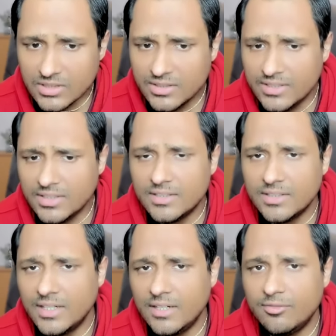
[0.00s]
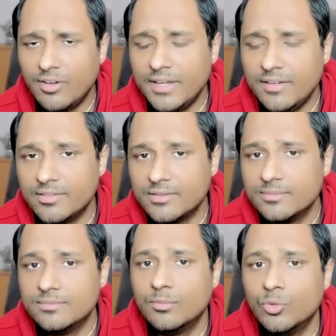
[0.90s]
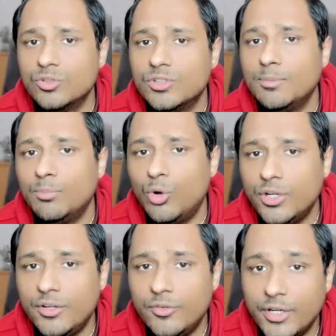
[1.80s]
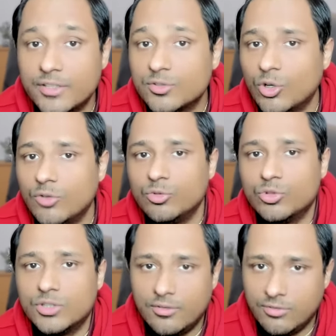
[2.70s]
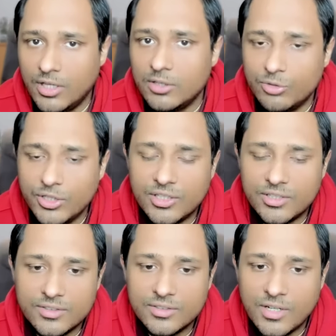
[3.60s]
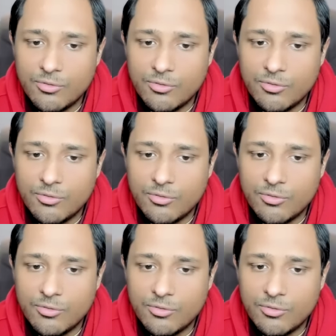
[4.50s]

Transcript: these are there are five most important traits of Uttar Falguni Nakshatra,